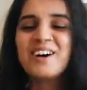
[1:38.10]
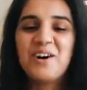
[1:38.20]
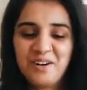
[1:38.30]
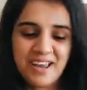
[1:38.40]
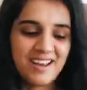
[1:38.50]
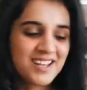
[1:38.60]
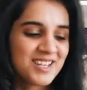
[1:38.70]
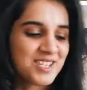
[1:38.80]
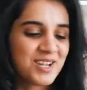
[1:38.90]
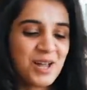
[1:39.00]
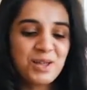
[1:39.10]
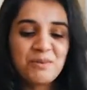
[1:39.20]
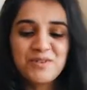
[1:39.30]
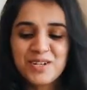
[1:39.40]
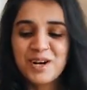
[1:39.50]
Okay, so now that
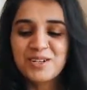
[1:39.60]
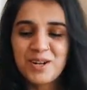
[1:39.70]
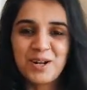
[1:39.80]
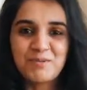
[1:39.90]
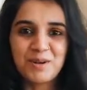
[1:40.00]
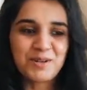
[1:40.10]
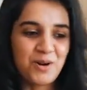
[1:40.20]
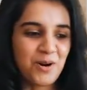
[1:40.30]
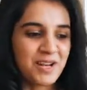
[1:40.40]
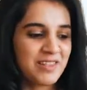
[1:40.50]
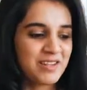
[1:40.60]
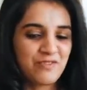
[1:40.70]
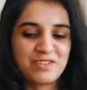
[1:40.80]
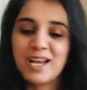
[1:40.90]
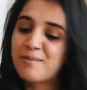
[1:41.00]
we've talked a lot about corn and the
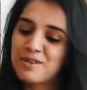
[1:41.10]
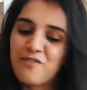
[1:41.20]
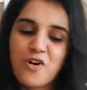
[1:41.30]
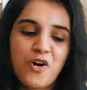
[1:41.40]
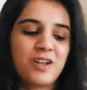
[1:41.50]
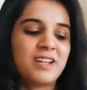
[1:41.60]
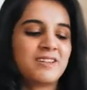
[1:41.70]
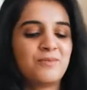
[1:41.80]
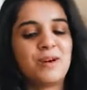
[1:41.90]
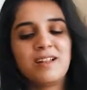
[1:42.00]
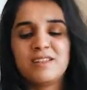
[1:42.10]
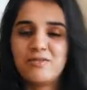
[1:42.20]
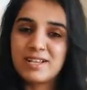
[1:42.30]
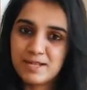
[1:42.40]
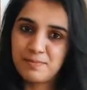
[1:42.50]
different types of corn and, well, the
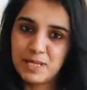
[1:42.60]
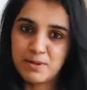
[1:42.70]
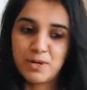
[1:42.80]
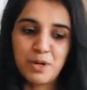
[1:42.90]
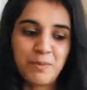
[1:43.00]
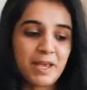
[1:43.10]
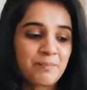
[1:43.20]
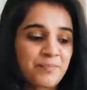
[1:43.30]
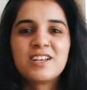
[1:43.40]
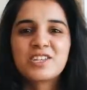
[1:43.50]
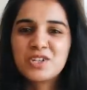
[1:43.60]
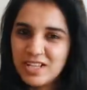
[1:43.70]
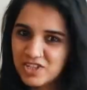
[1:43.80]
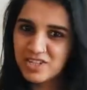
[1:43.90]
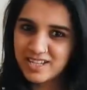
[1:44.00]
recipes we're gonna make, so
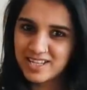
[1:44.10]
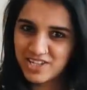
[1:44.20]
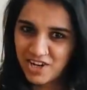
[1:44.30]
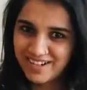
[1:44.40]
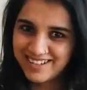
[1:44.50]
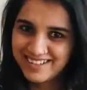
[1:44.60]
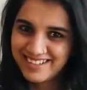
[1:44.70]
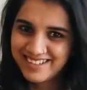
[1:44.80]
let's just get started.